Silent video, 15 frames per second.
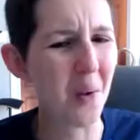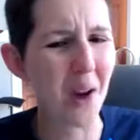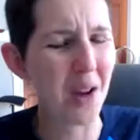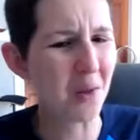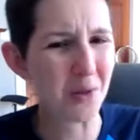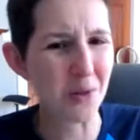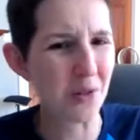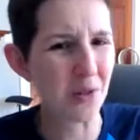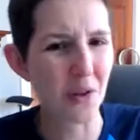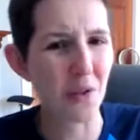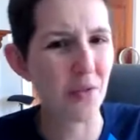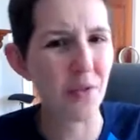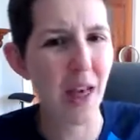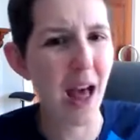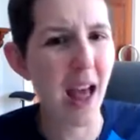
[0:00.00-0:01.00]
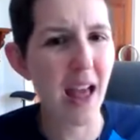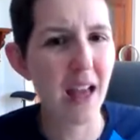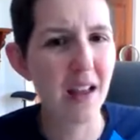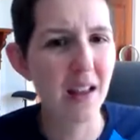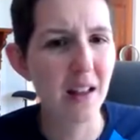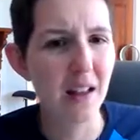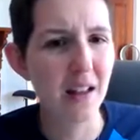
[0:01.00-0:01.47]
don't deserve that.
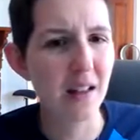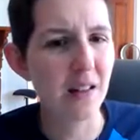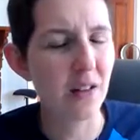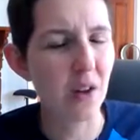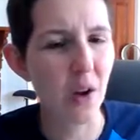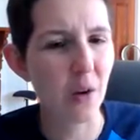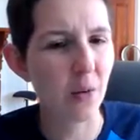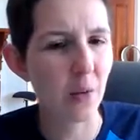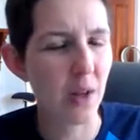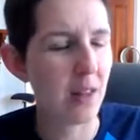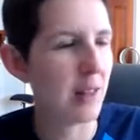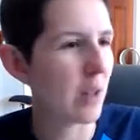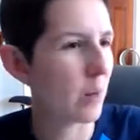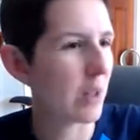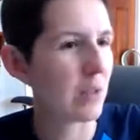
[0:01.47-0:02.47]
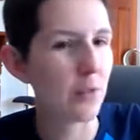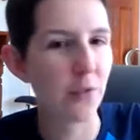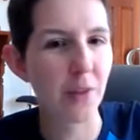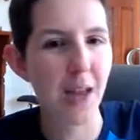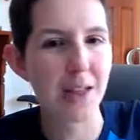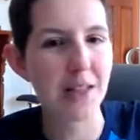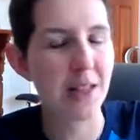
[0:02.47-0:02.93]
No. And then we
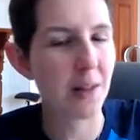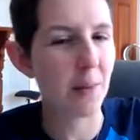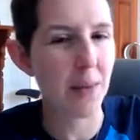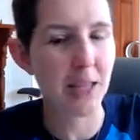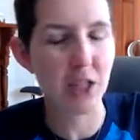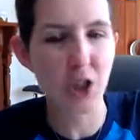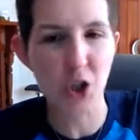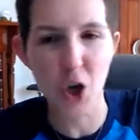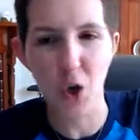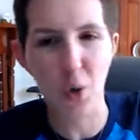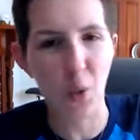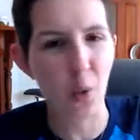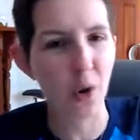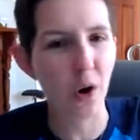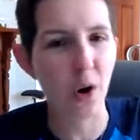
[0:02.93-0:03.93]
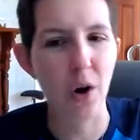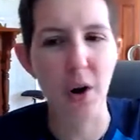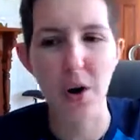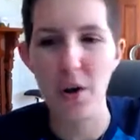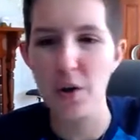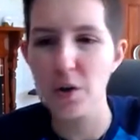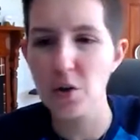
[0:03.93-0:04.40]
deflect it and make a joke or
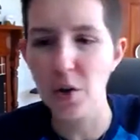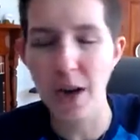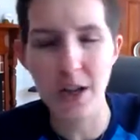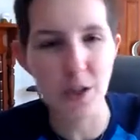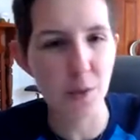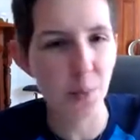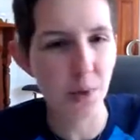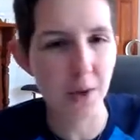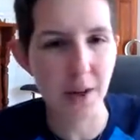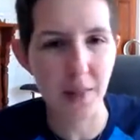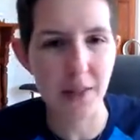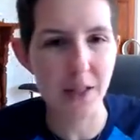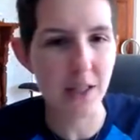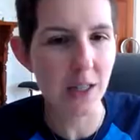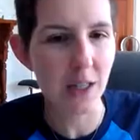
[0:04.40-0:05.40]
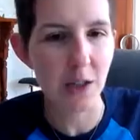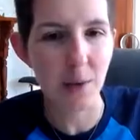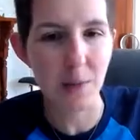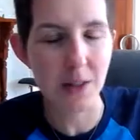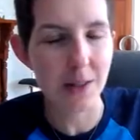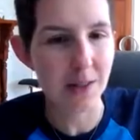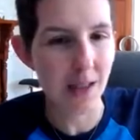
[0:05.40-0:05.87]
try and just put it on the
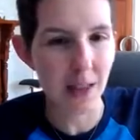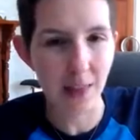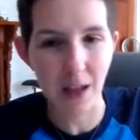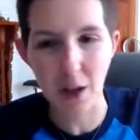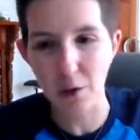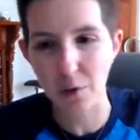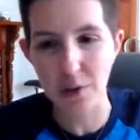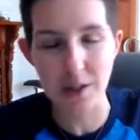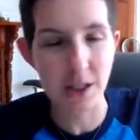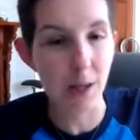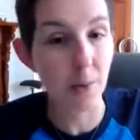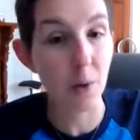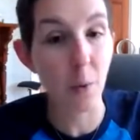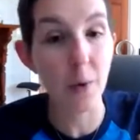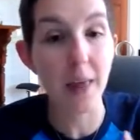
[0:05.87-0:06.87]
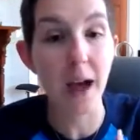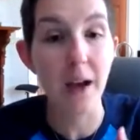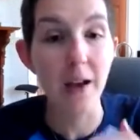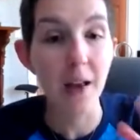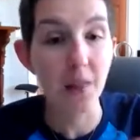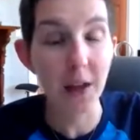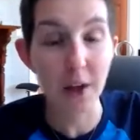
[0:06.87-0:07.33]
team and say thank you for the team. And
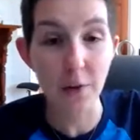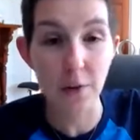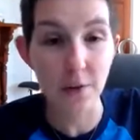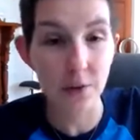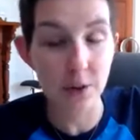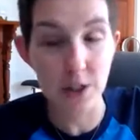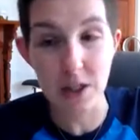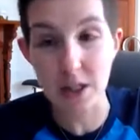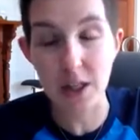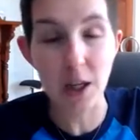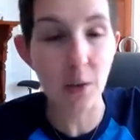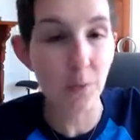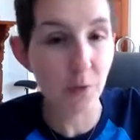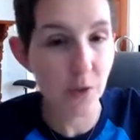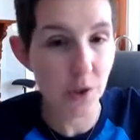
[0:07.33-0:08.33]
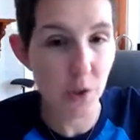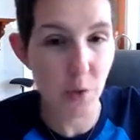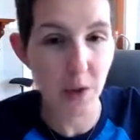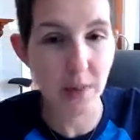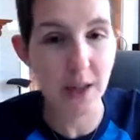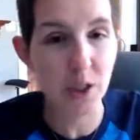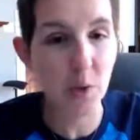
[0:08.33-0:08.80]
thank you to the team for
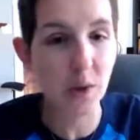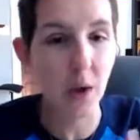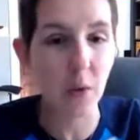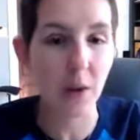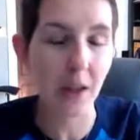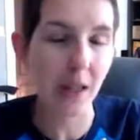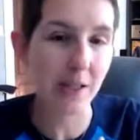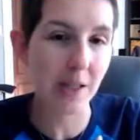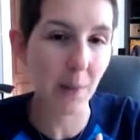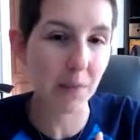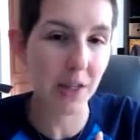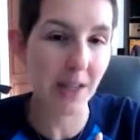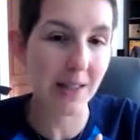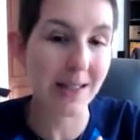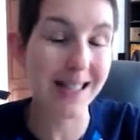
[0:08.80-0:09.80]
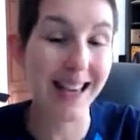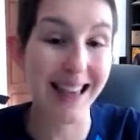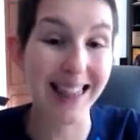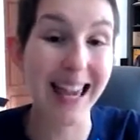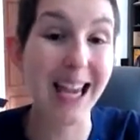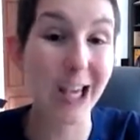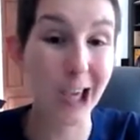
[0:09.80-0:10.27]
doing this without really accepting it and saying
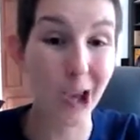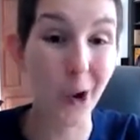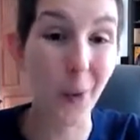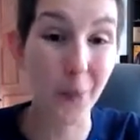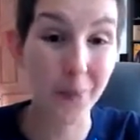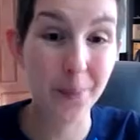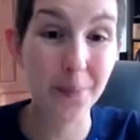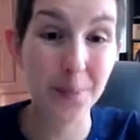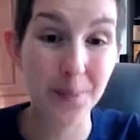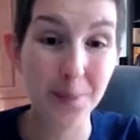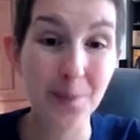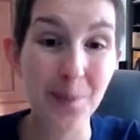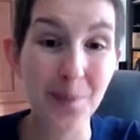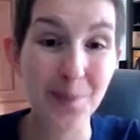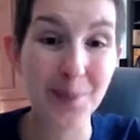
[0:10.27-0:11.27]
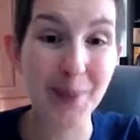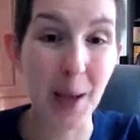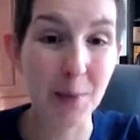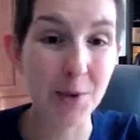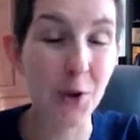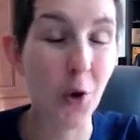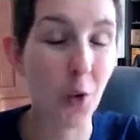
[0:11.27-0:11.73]
thank you.
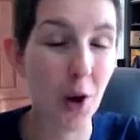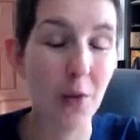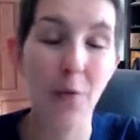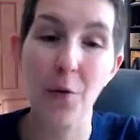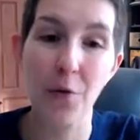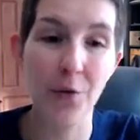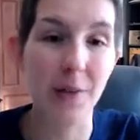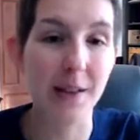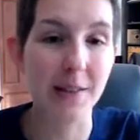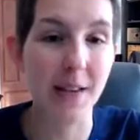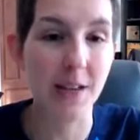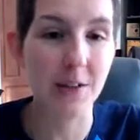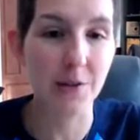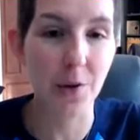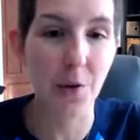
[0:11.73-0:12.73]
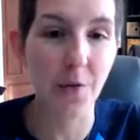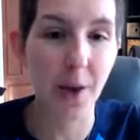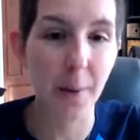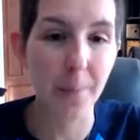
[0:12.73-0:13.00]
I'm so grateful for this. I deserve it.